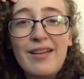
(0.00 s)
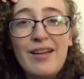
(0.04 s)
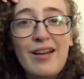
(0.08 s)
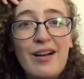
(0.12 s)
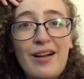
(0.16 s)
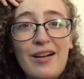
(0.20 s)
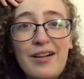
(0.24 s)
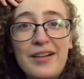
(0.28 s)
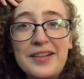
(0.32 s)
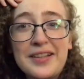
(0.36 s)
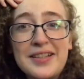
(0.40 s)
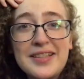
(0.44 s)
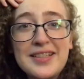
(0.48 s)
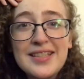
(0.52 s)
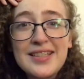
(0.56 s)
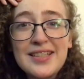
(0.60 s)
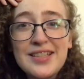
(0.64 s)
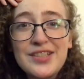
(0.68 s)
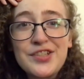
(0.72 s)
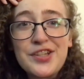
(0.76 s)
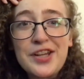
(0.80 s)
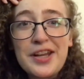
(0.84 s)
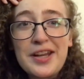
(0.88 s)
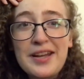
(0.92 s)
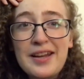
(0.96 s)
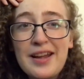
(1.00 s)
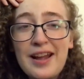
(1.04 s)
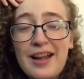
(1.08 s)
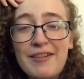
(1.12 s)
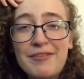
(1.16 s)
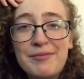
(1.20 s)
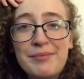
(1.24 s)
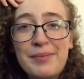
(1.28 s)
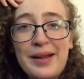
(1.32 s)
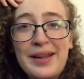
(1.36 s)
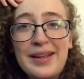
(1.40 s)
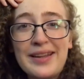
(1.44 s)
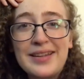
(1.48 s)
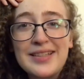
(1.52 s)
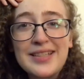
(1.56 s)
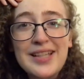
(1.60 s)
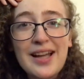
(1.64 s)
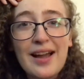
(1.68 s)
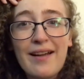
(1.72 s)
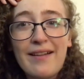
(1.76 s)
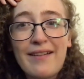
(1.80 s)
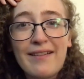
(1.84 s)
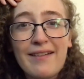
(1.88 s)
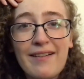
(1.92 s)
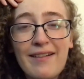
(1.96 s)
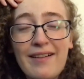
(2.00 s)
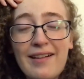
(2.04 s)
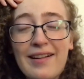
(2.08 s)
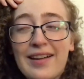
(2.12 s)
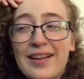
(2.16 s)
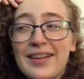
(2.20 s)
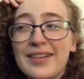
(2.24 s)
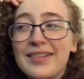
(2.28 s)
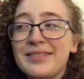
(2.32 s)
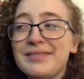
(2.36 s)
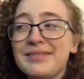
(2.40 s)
August and Jane have my entire heart.